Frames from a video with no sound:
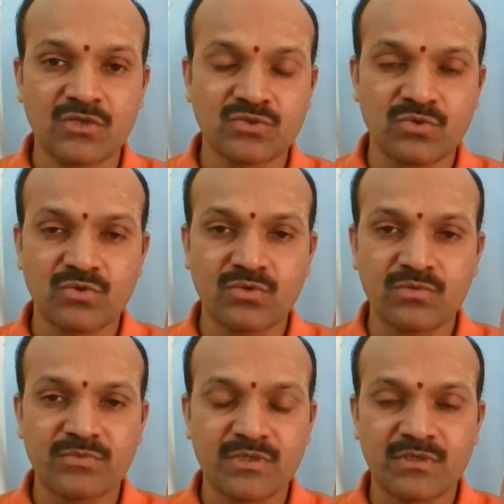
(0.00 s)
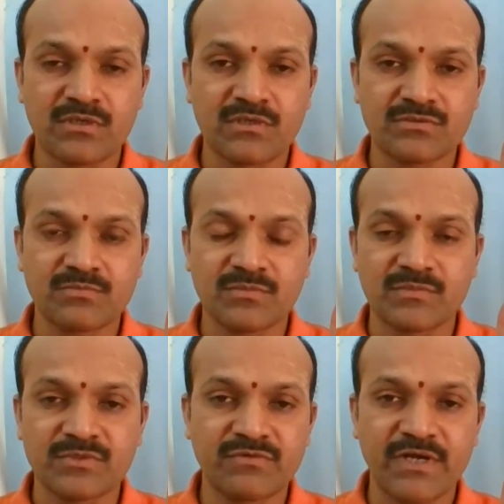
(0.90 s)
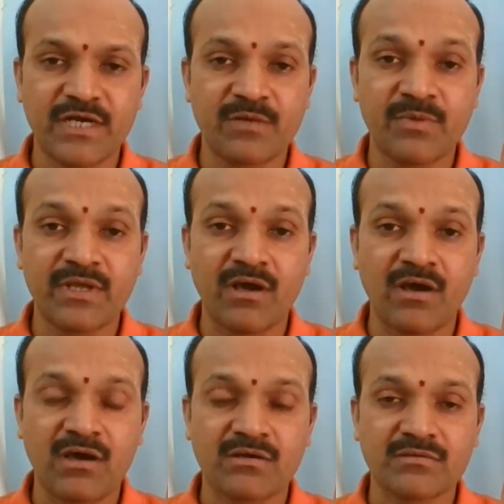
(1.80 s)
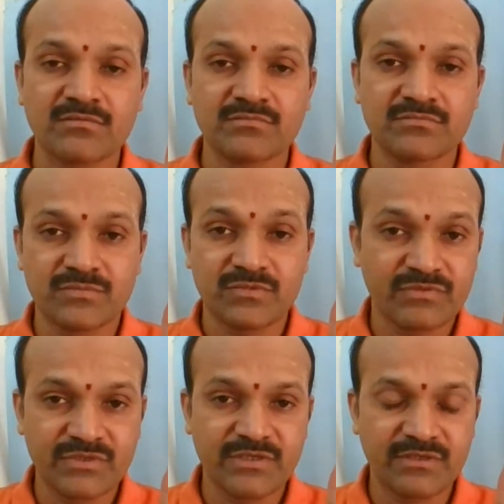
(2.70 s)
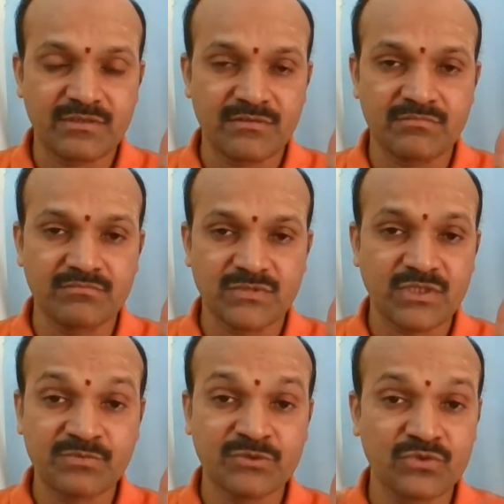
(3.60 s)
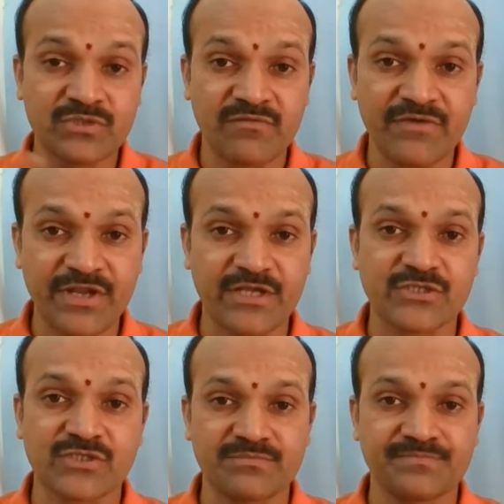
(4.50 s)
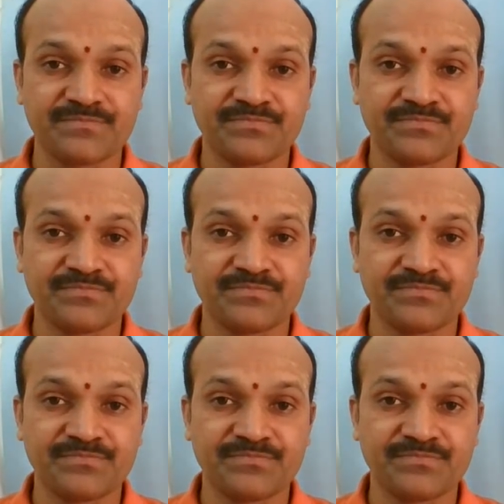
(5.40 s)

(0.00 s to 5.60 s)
So, divided by R, substitute the variation.